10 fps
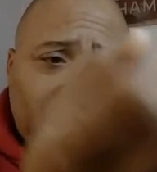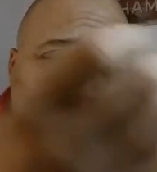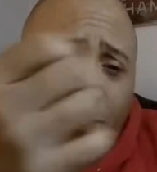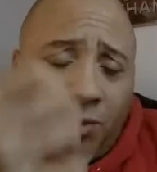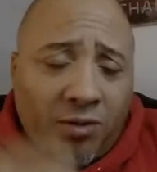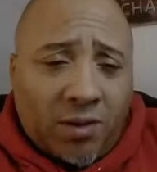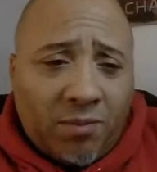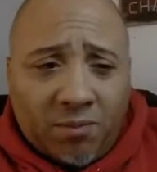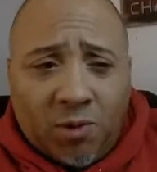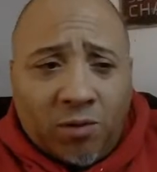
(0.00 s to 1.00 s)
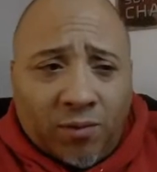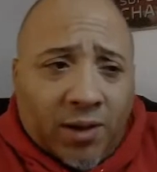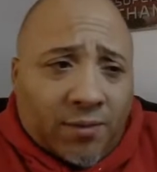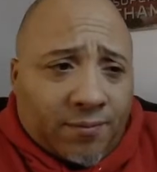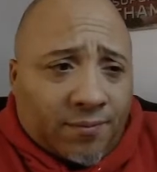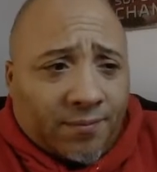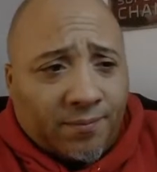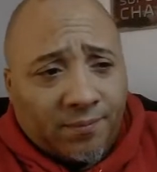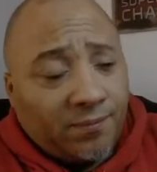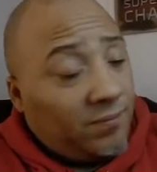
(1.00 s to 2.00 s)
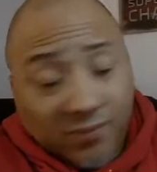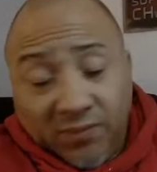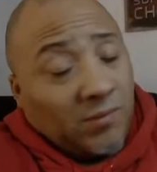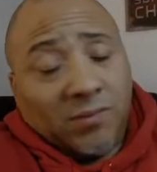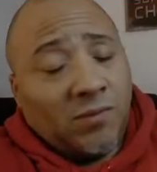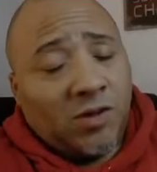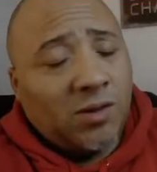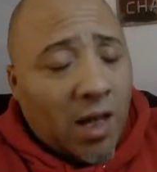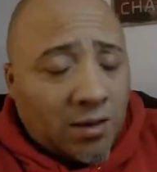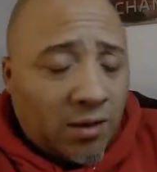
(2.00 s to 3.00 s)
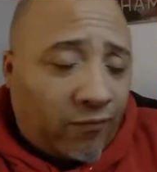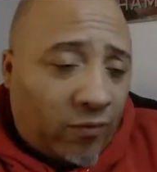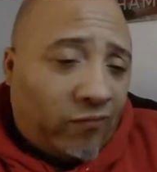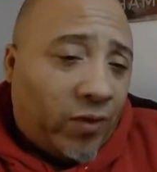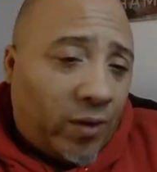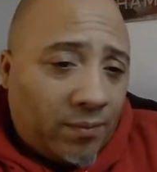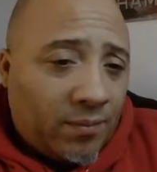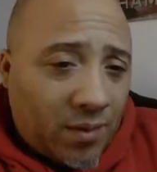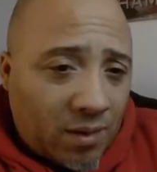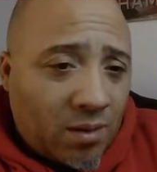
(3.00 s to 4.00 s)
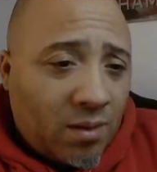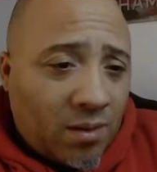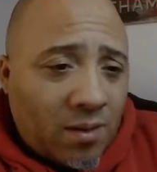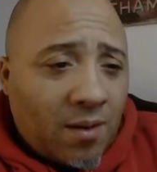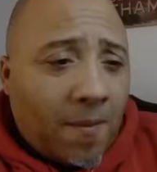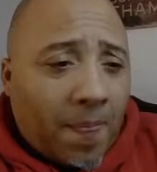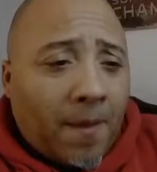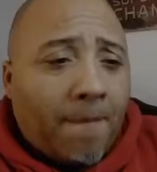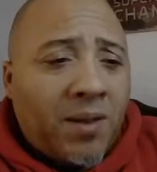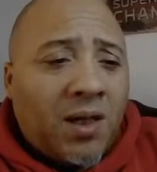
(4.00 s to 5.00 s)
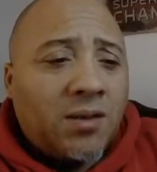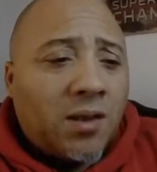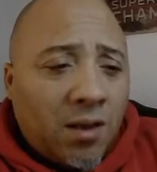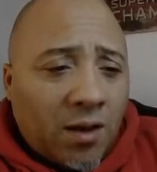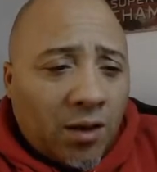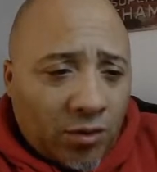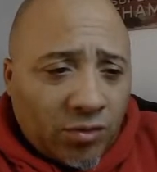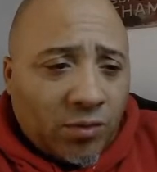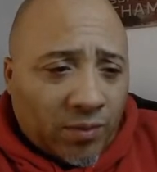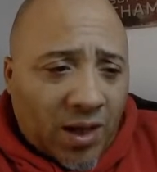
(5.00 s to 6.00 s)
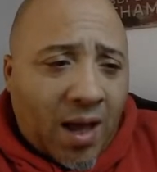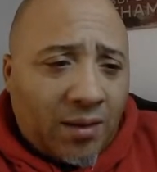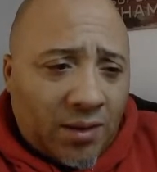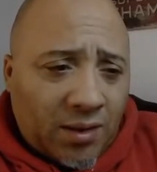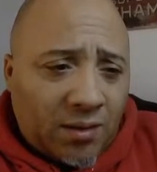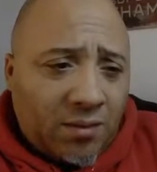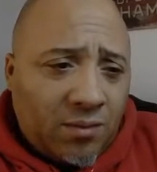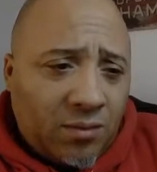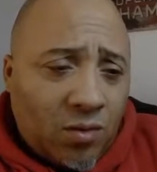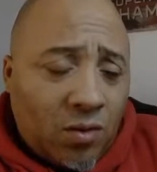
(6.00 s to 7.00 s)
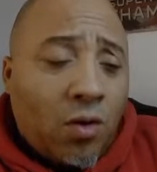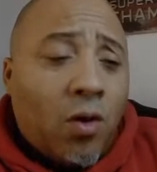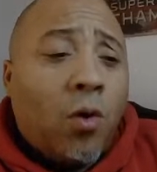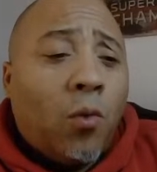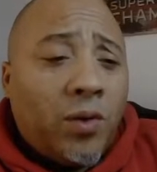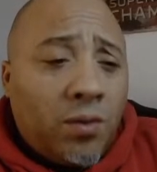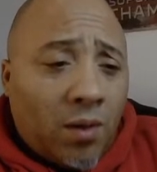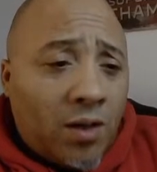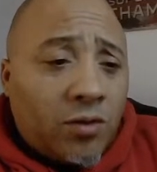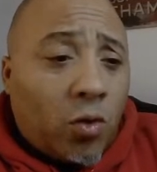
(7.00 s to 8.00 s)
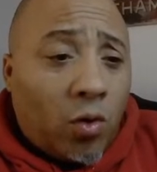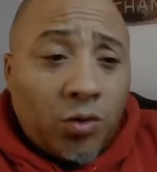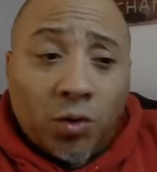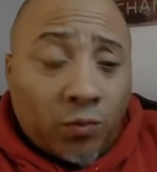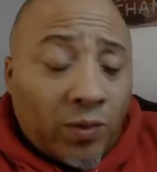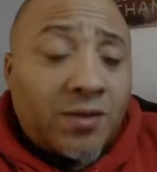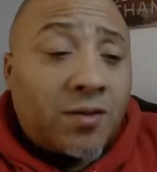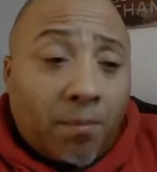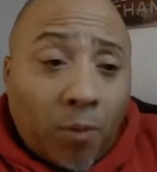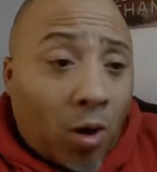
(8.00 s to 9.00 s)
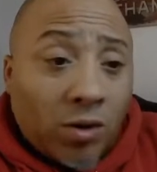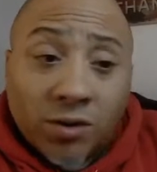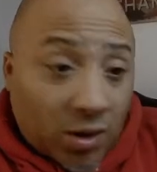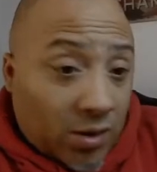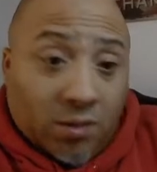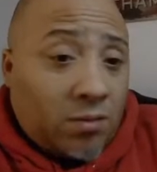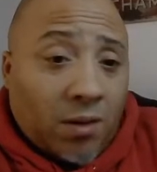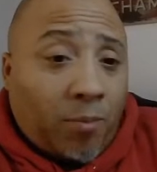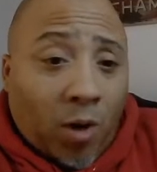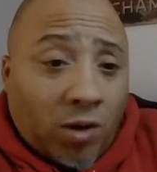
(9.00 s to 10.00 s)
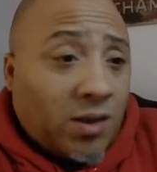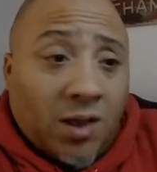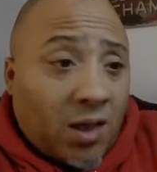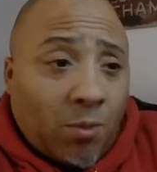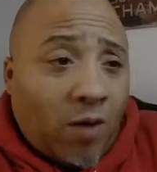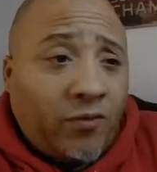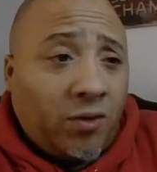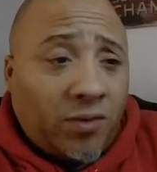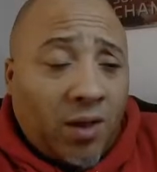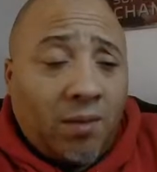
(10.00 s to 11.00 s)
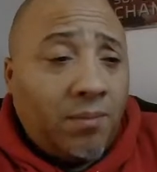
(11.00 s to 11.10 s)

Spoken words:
keep your thumb in the ball, Red? Just asking for a friend. Because here's the reality: when you uncoil your wrist, the ball's gonna come off your thumb,